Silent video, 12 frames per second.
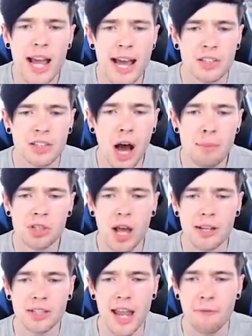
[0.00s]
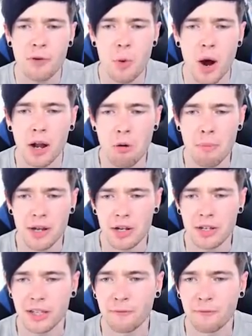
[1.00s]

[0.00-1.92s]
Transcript: Yes, I'm slicing everyone. Oh my goodness,